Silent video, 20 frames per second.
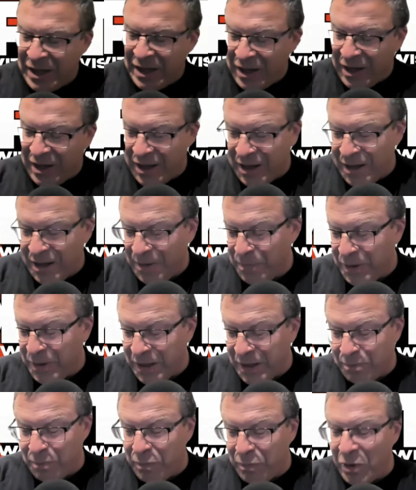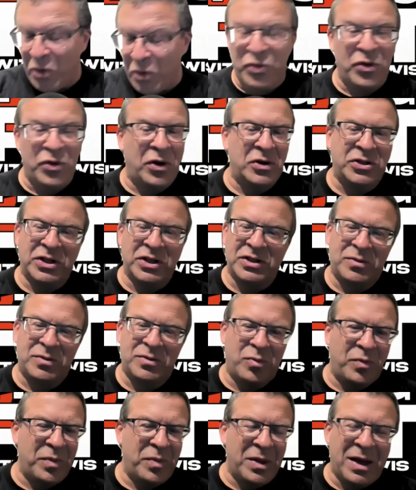But both are just,
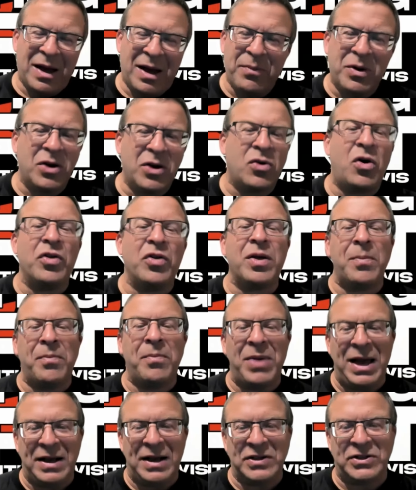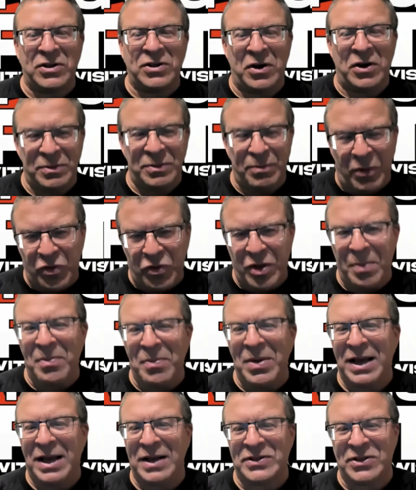I'm going to call them megastars. Both are
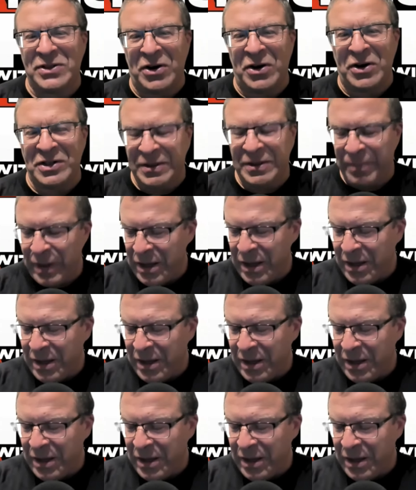megastars.